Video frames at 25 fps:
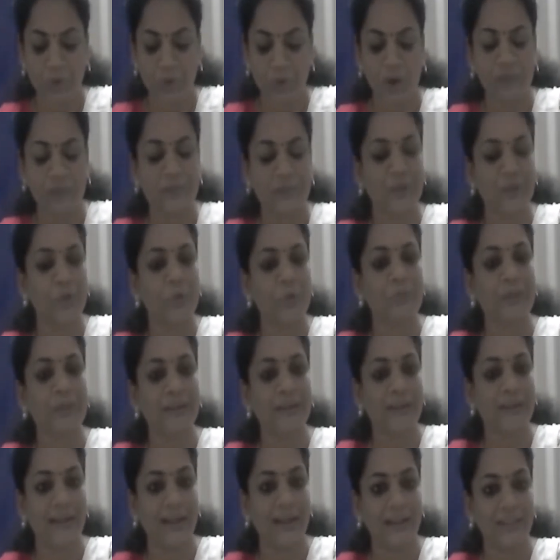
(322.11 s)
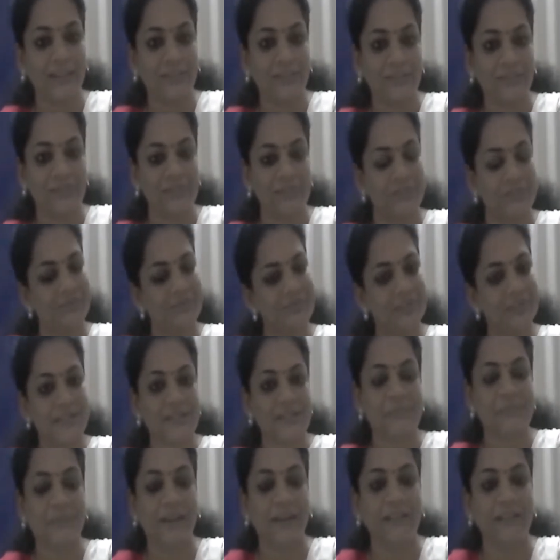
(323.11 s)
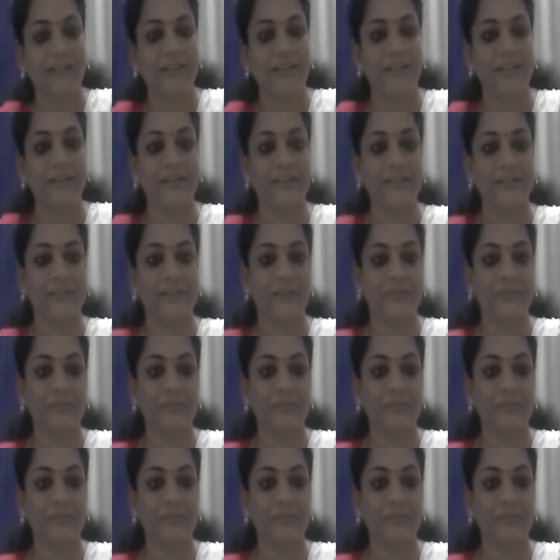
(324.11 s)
of human life is made clear.